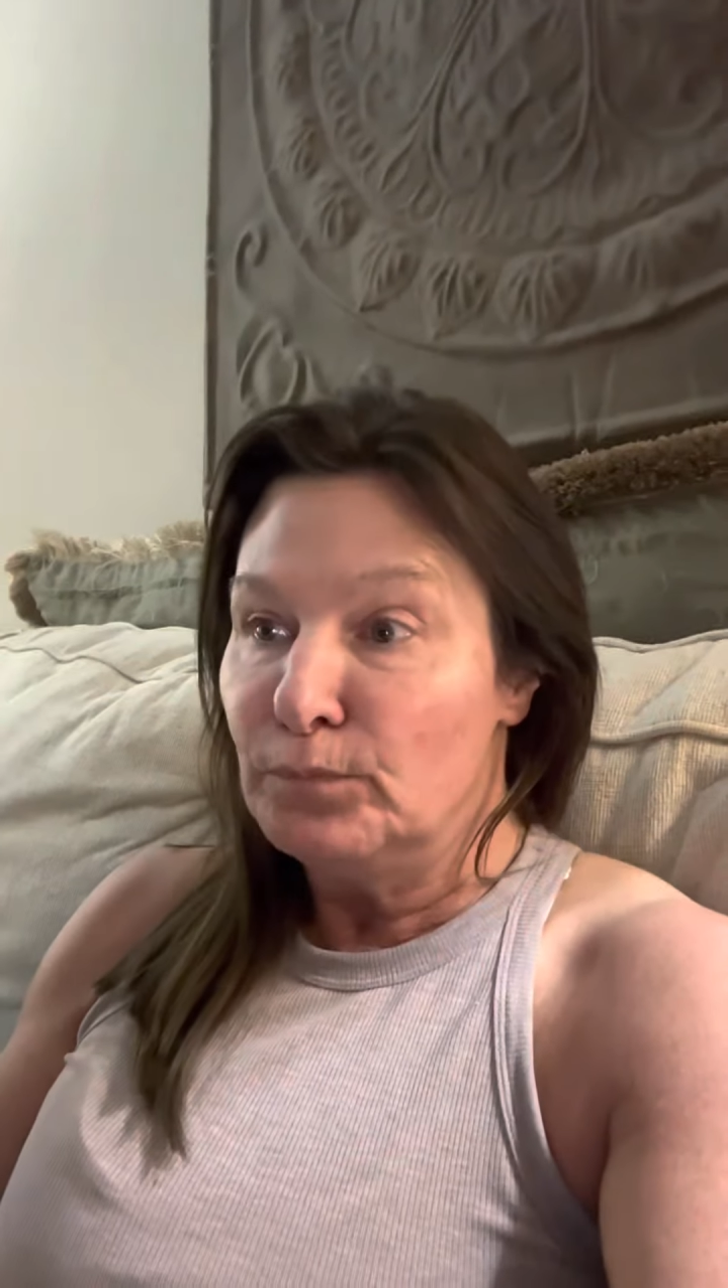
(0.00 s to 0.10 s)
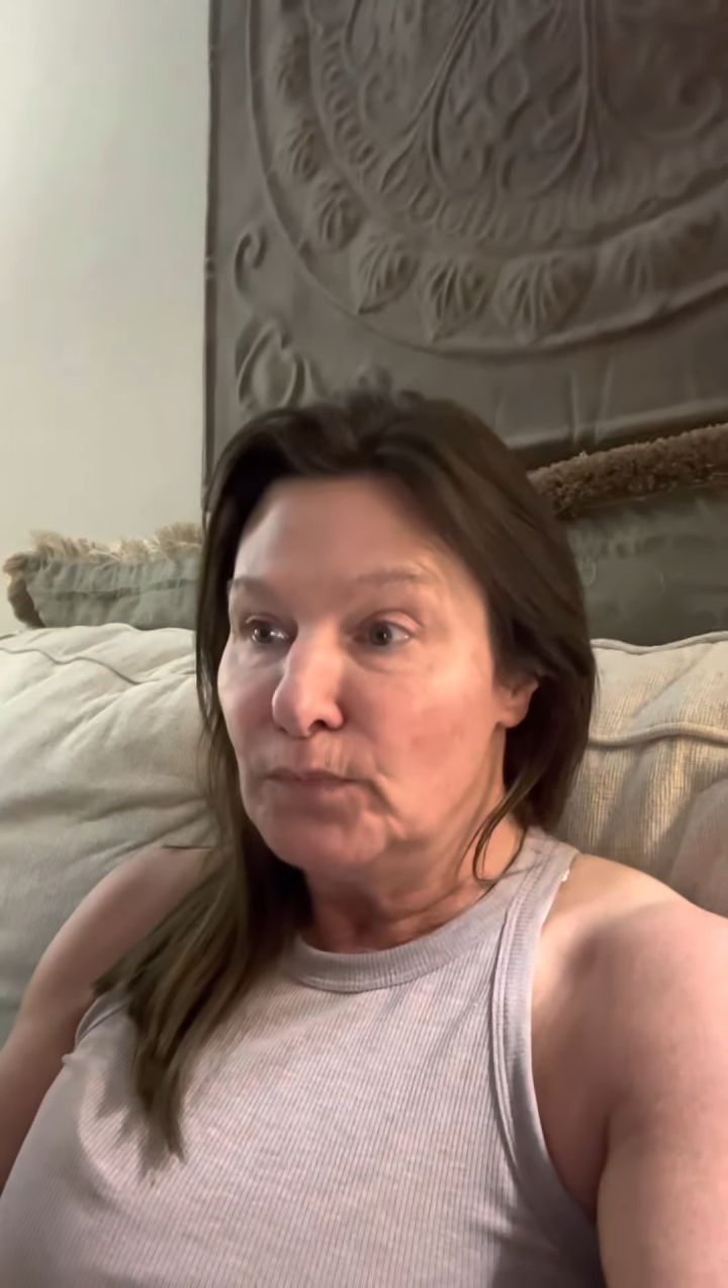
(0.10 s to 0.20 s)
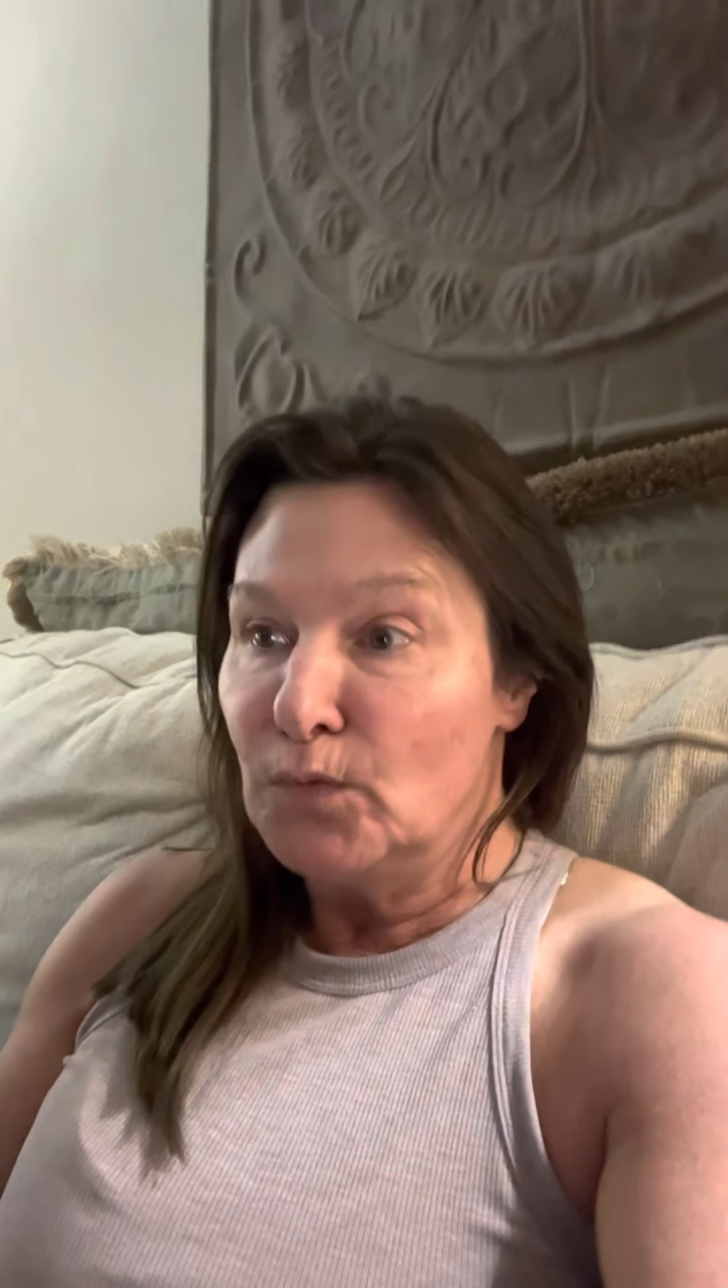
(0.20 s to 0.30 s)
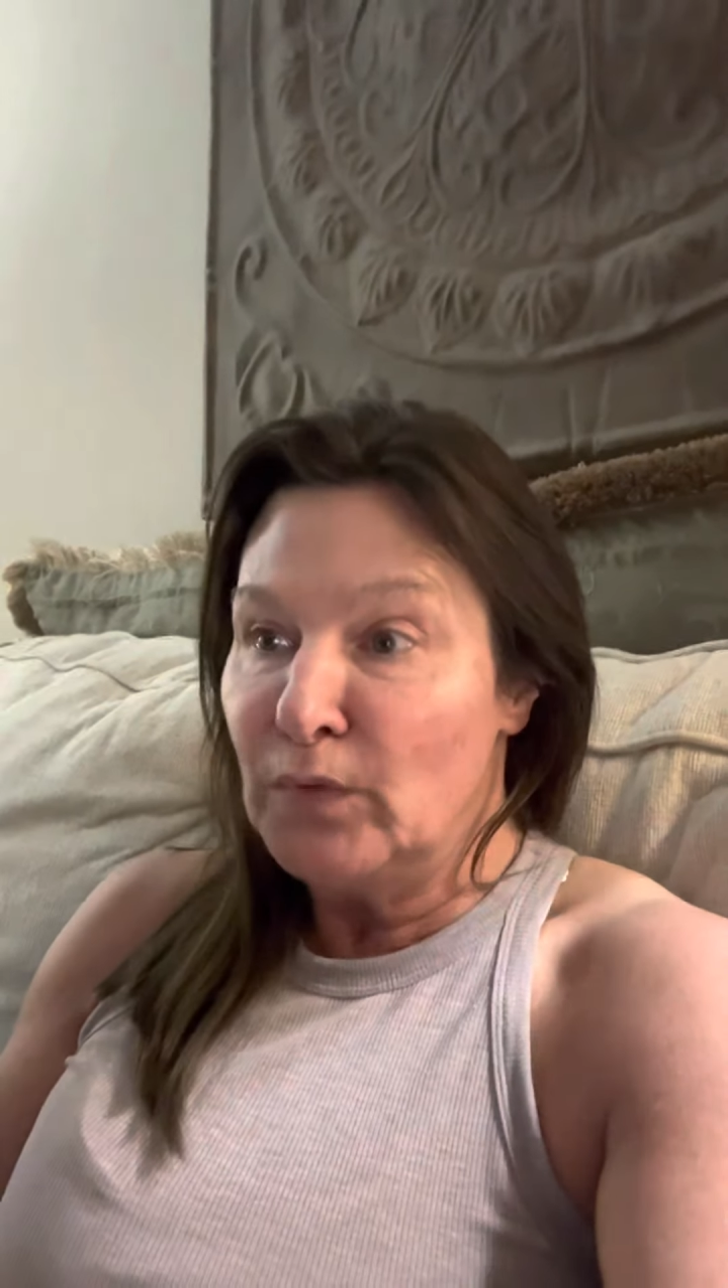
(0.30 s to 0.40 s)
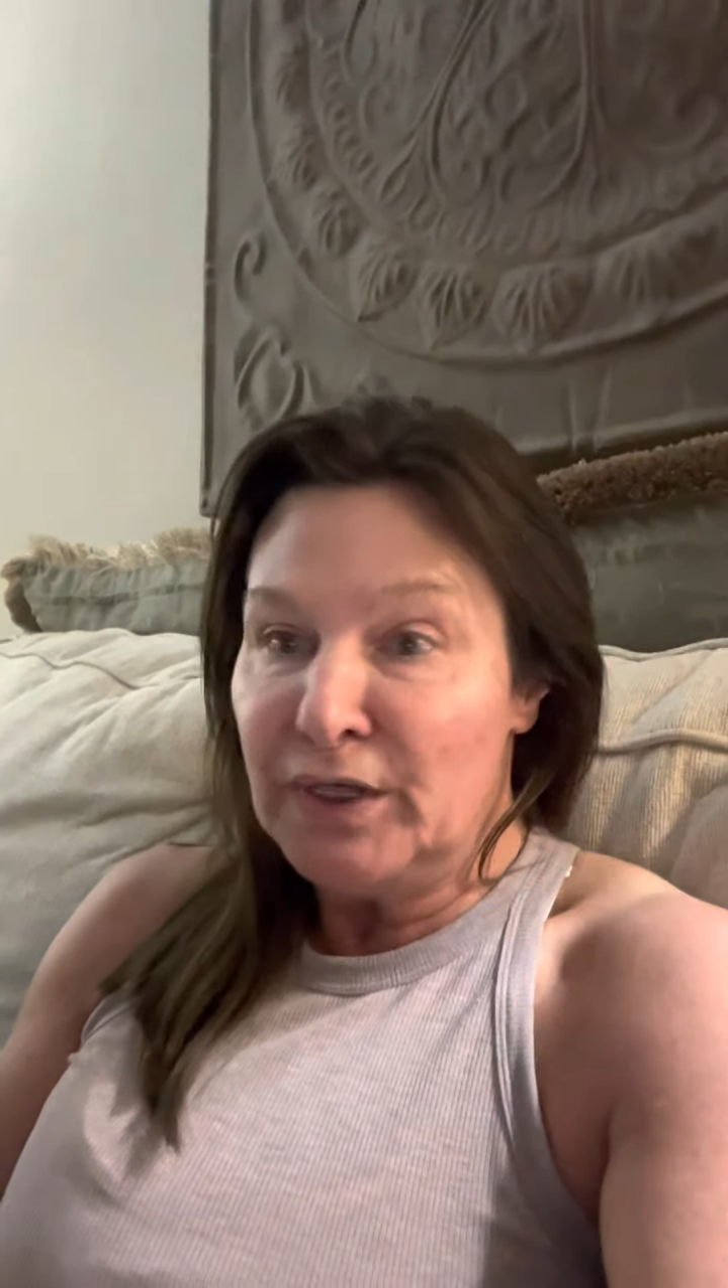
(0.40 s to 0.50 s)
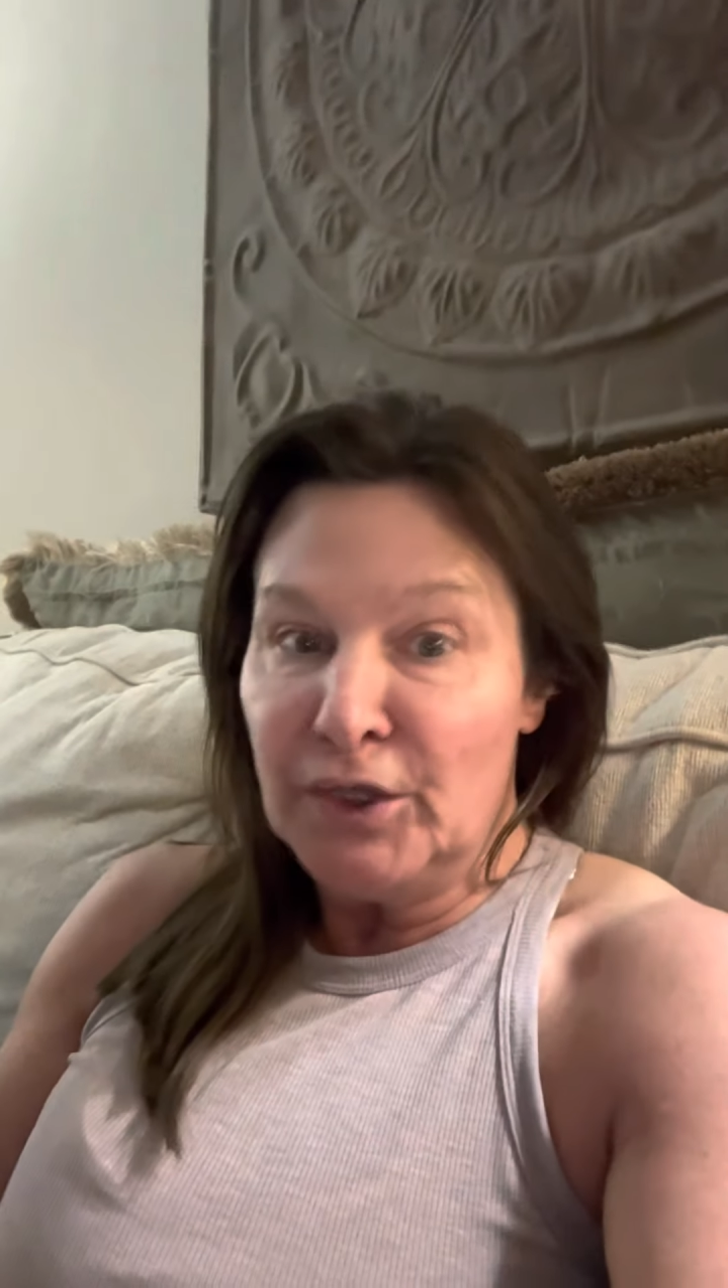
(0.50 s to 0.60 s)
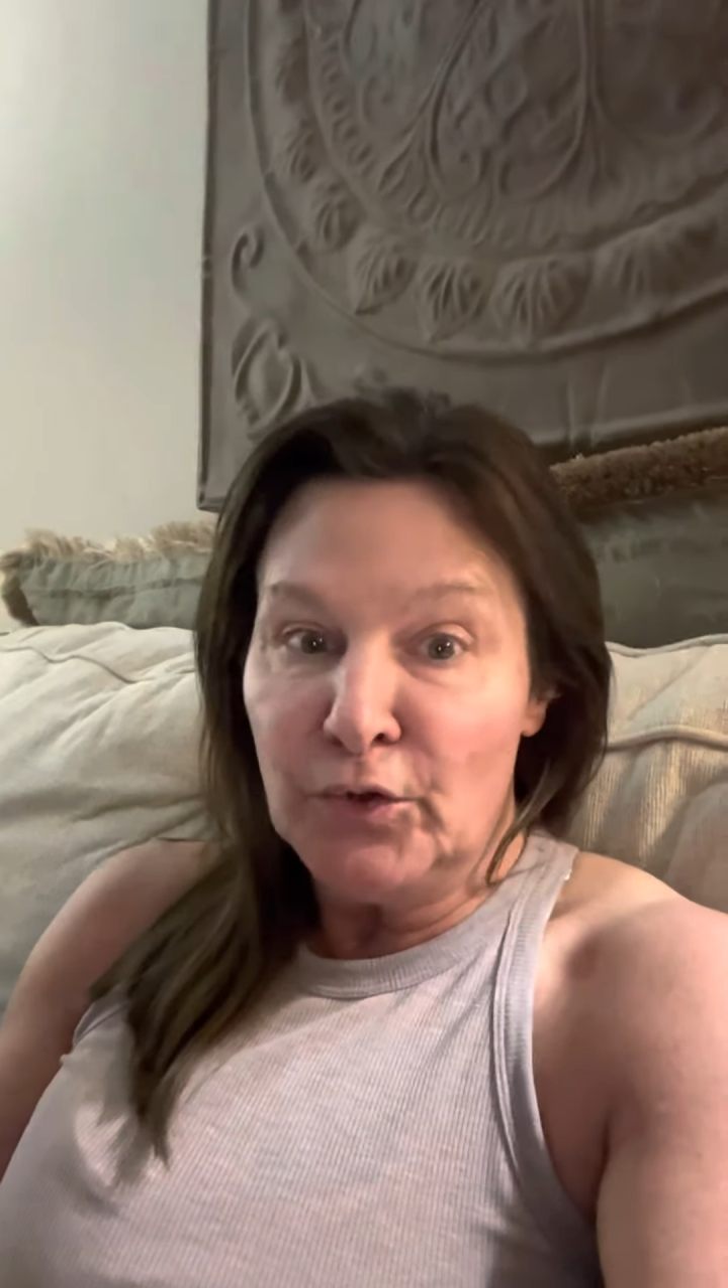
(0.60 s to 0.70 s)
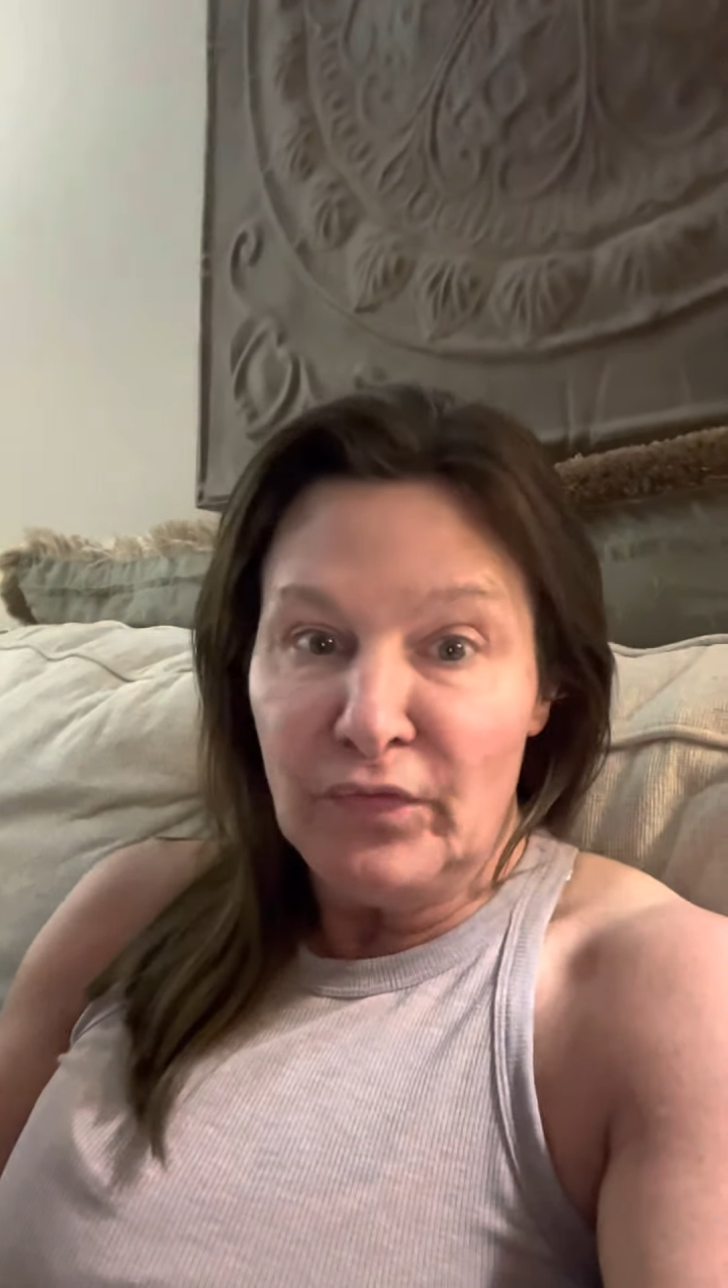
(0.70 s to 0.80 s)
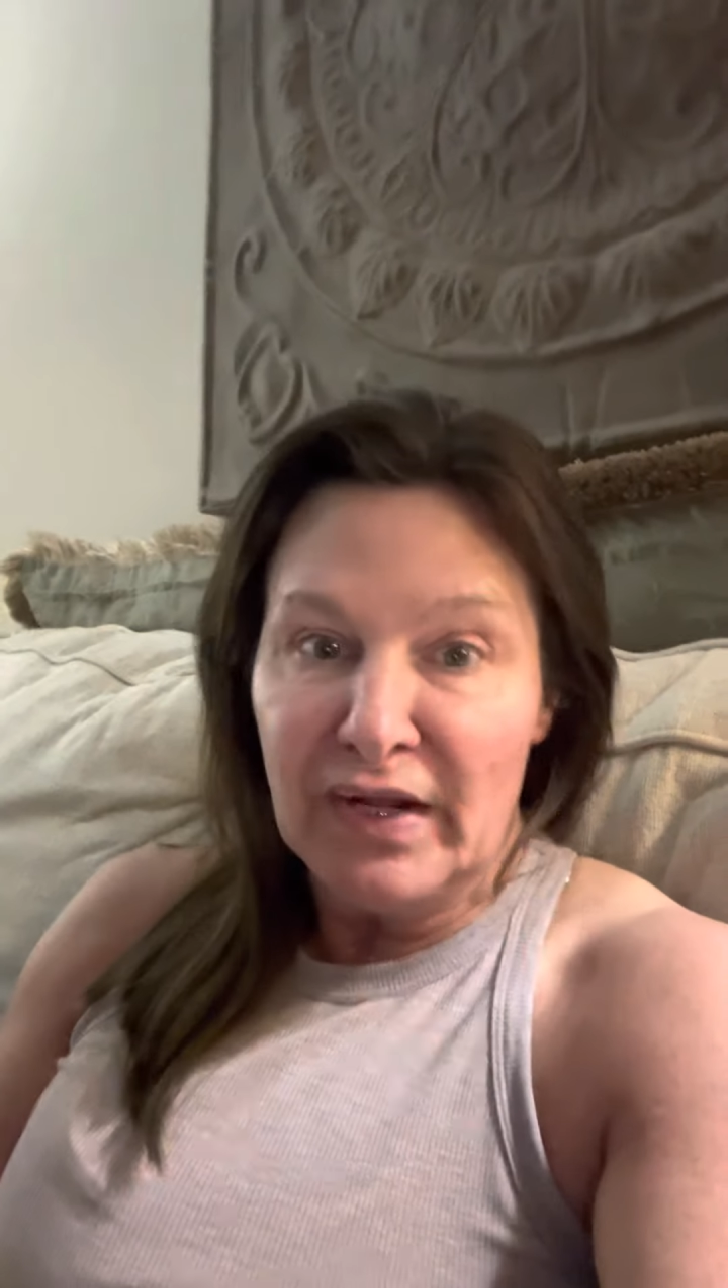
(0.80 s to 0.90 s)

we knew that